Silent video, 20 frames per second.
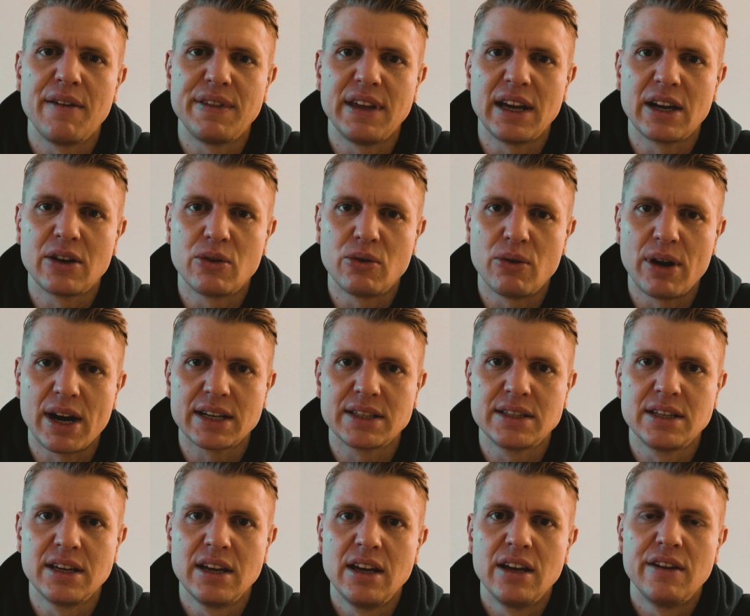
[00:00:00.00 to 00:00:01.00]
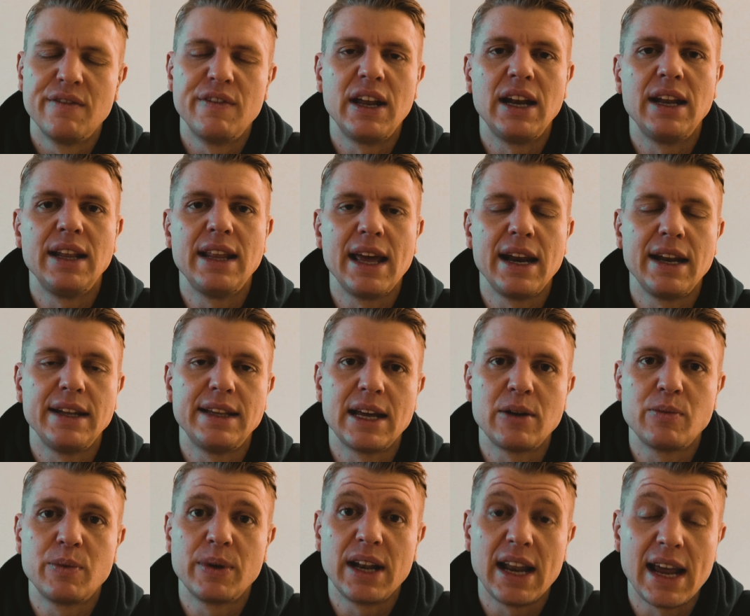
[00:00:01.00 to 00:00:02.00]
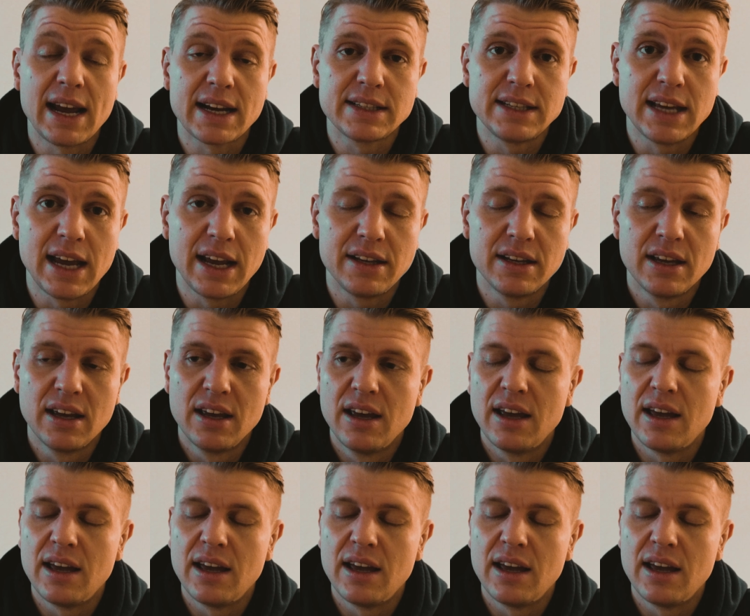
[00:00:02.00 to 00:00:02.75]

if they're correct, validated that with lactate.